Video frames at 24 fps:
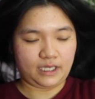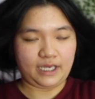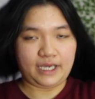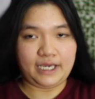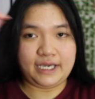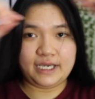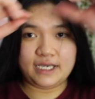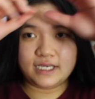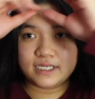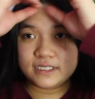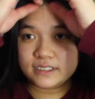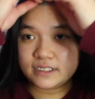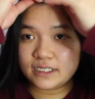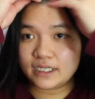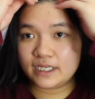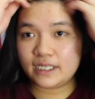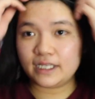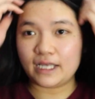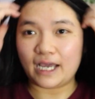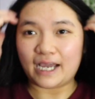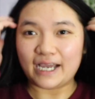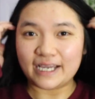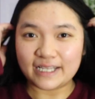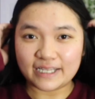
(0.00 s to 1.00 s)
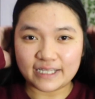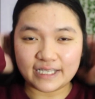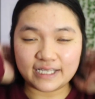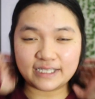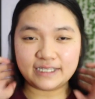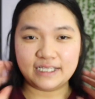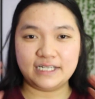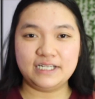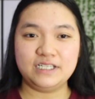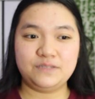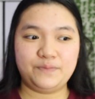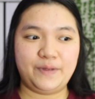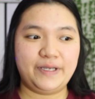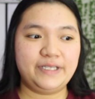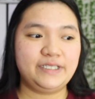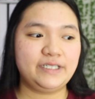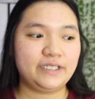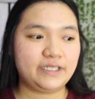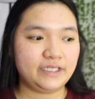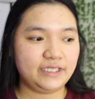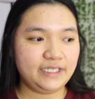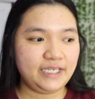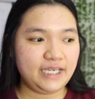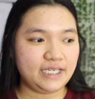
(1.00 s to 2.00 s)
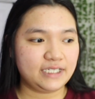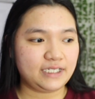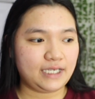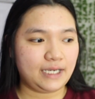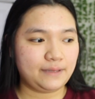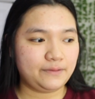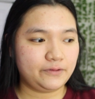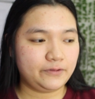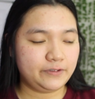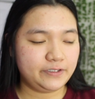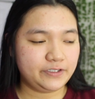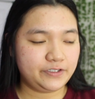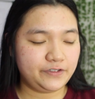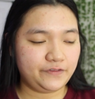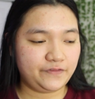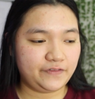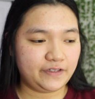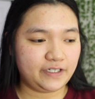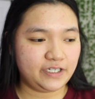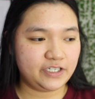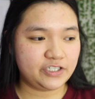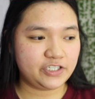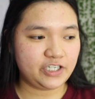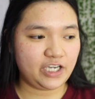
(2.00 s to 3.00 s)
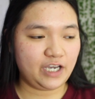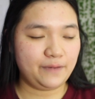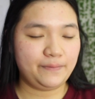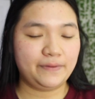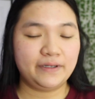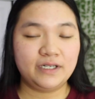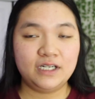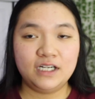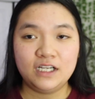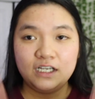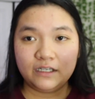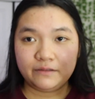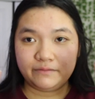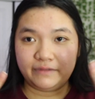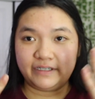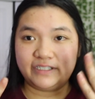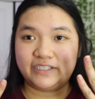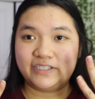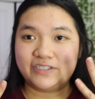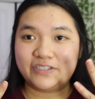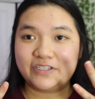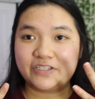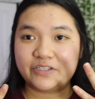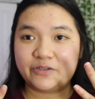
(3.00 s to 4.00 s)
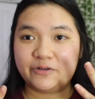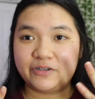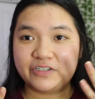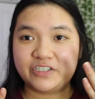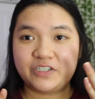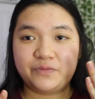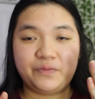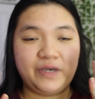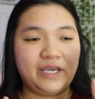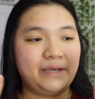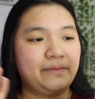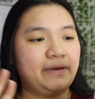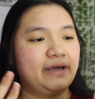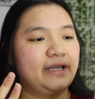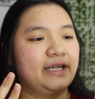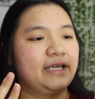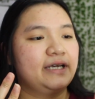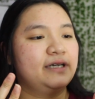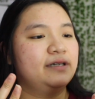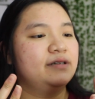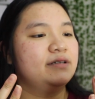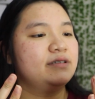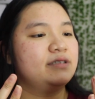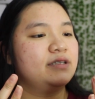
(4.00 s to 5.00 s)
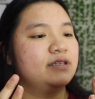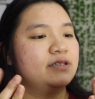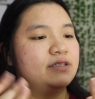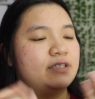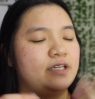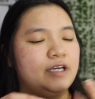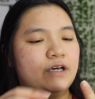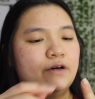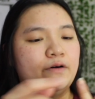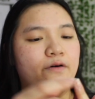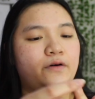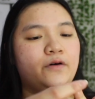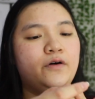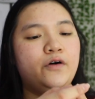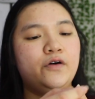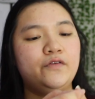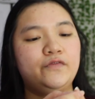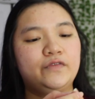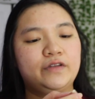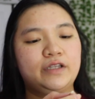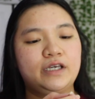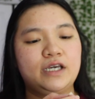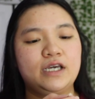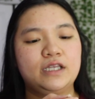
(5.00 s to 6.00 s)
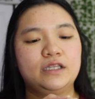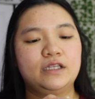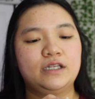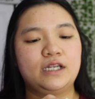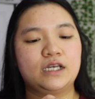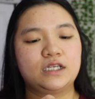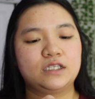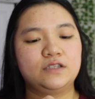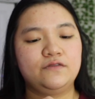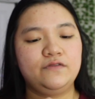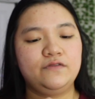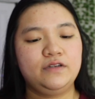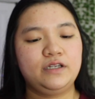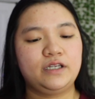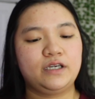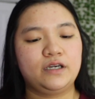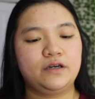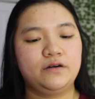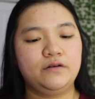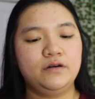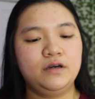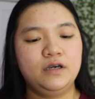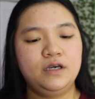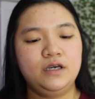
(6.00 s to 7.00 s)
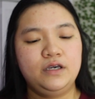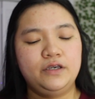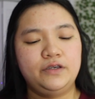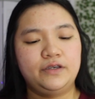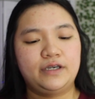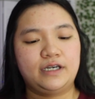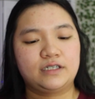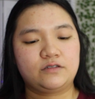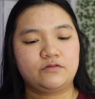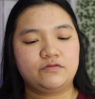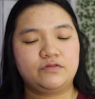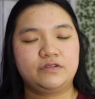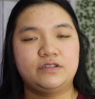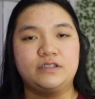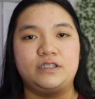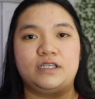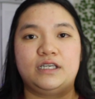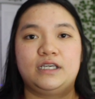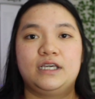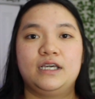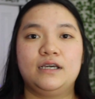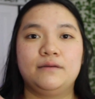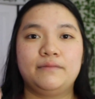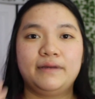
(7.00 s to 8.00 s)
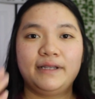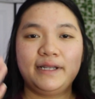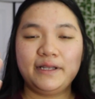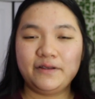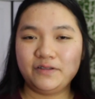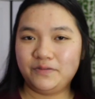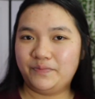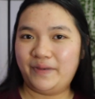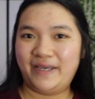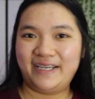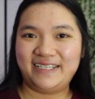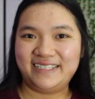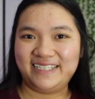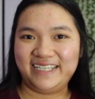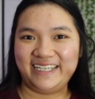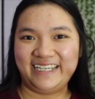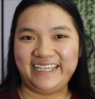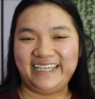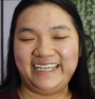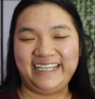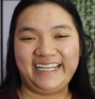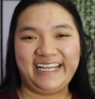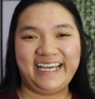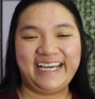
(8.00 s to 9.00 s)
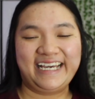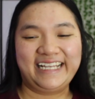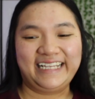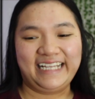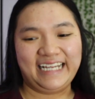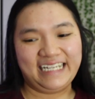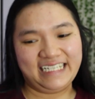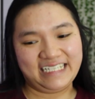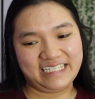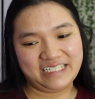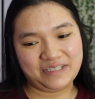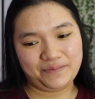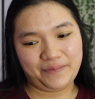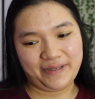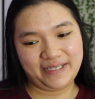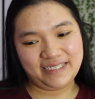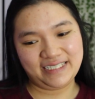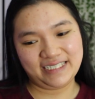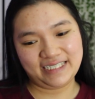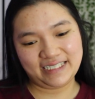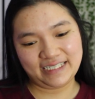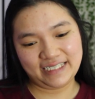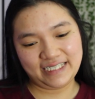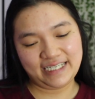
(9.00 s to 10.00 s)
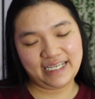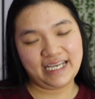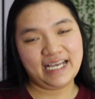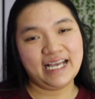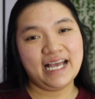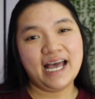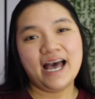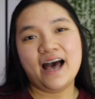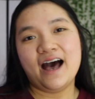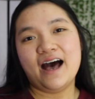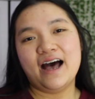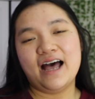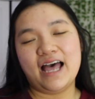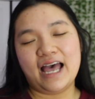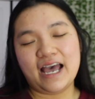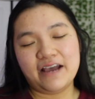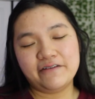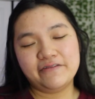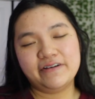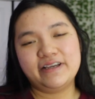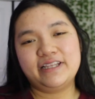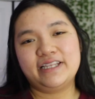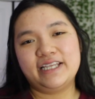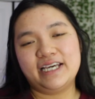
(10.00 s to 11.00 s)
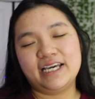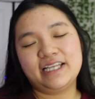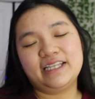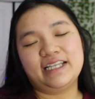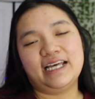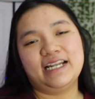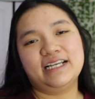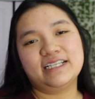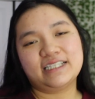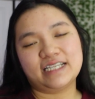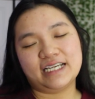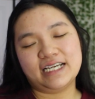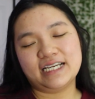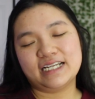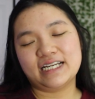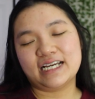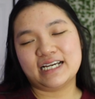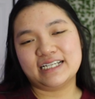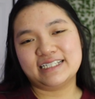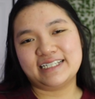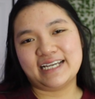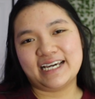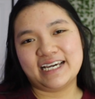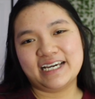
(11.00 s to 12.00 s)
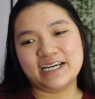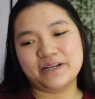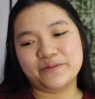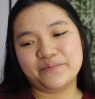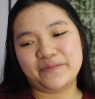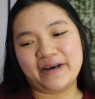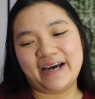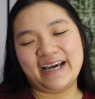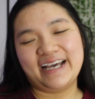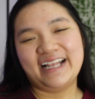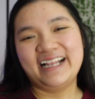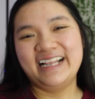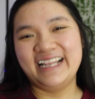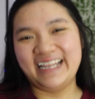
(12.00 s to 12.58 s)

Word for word: And I think that is basically it. I'm going to finish up. My sister's going to paint my nails. So hopefully in the next video, you guys will see my nails painted. And that is basically everything that is in a day in my